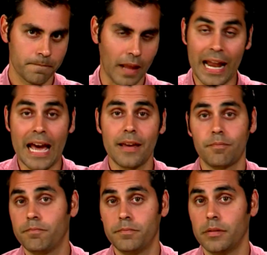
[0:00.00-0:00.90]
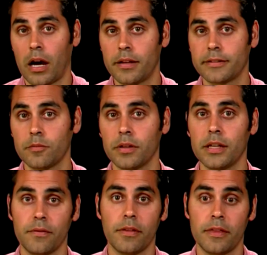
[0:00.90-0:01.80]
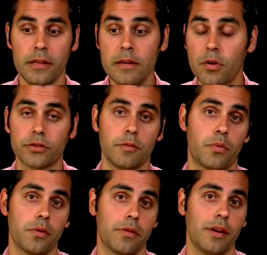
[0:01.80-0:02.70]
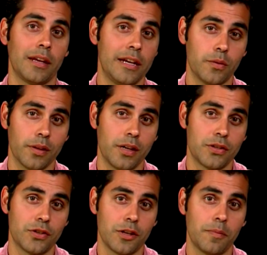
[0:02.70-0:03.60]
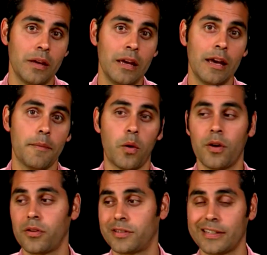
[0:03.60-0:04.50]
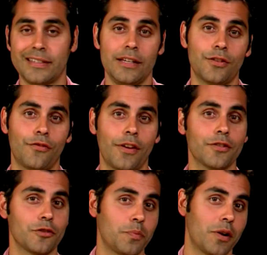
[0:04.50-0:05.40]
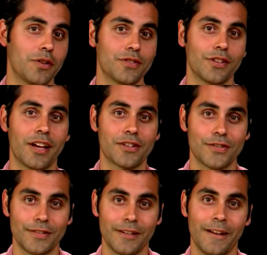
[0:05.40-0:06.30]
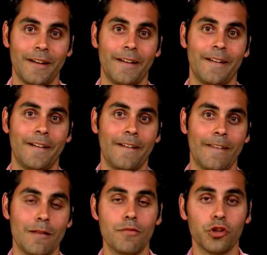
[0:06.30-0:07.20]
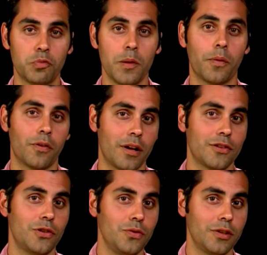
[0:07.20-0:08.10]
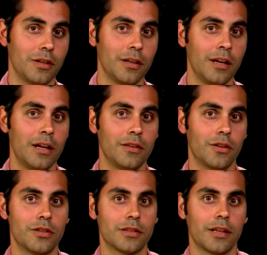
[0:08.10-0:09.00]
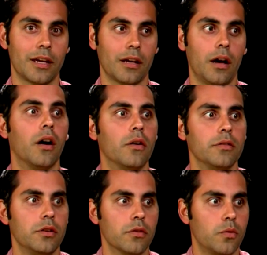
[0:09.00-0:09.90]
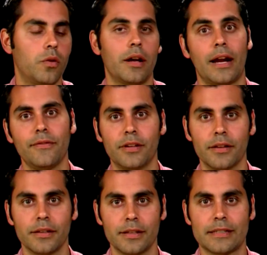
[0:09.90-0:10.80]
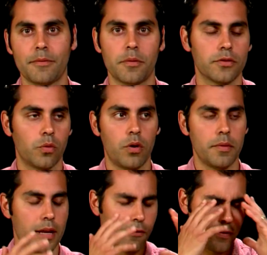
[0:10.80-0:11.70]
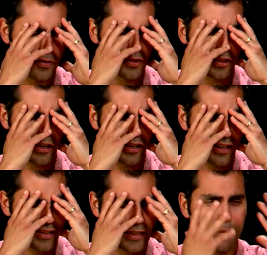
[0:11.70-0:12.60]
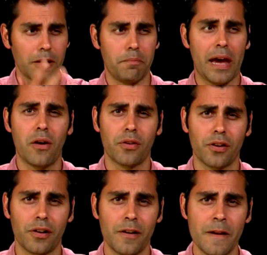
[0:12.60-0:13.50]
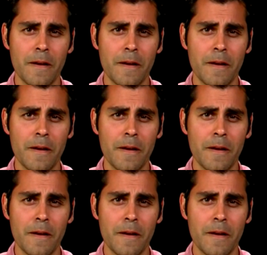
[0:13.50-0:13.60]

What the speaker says: And I honestly believe the most important thing in any relationship about whether it succeeds or fails is partner selection. And most people are not choosing. They're just like, oh, you're the one. And I've done this. I remember there's a woman that I found just something about her.